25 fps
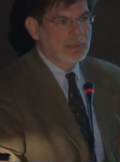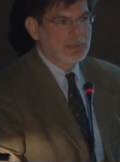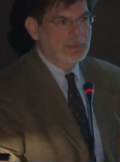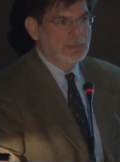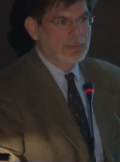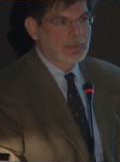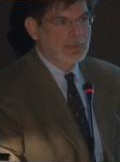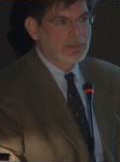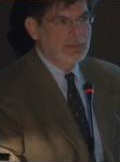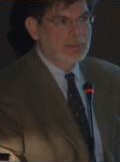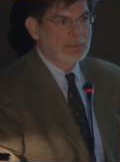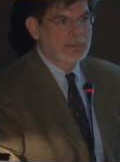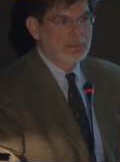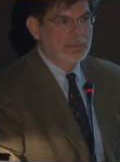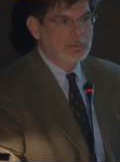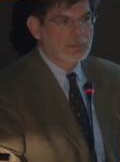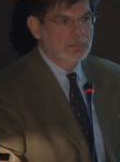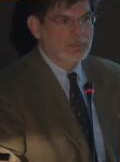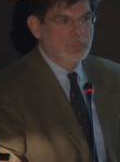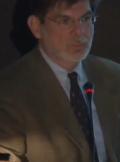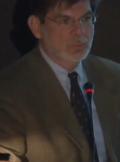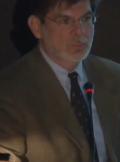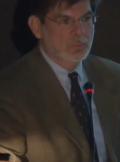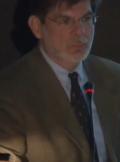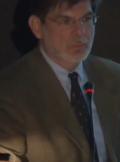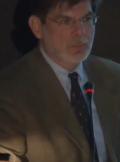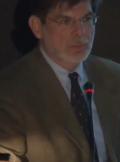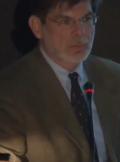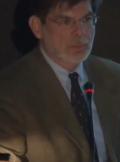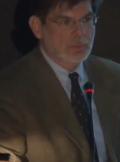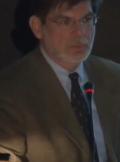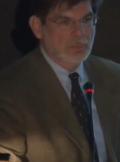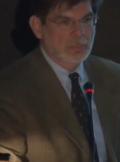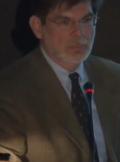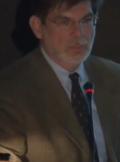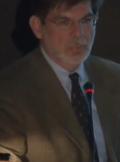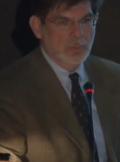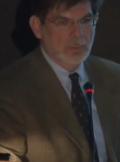keen to see
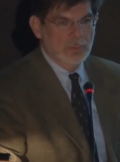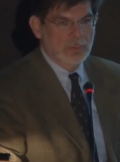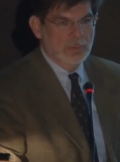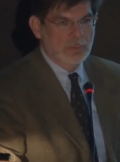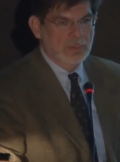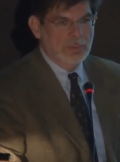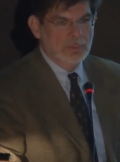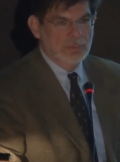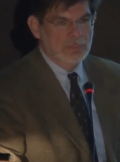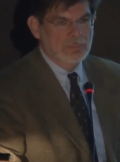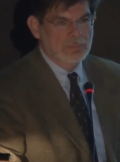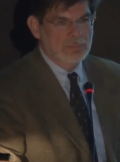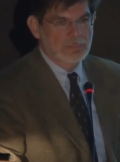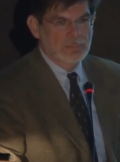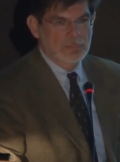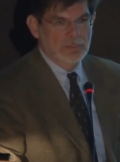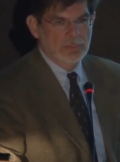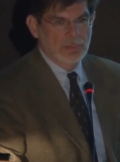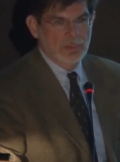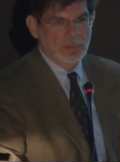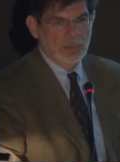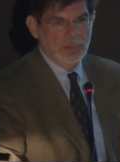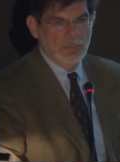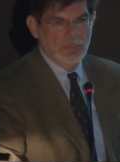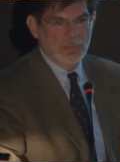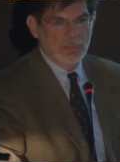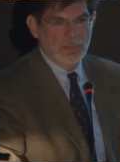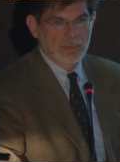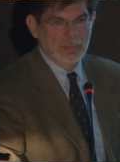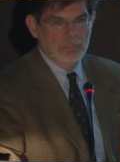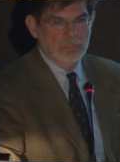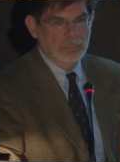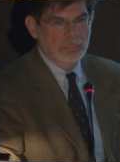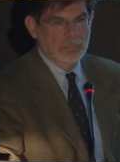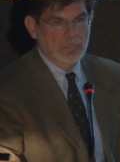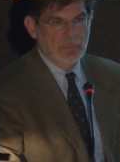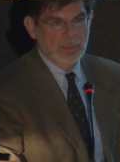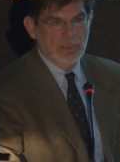robotics in their
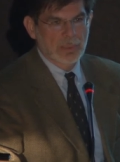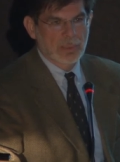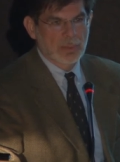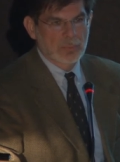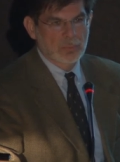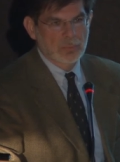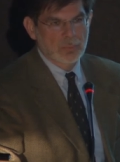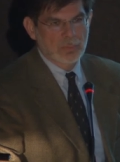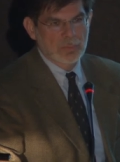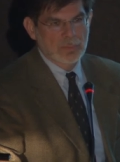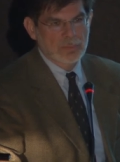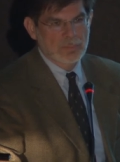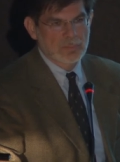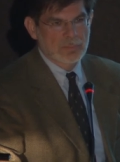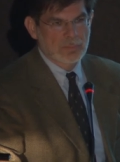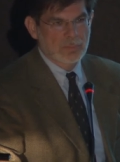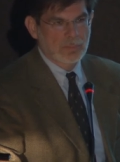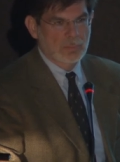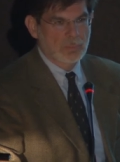houses.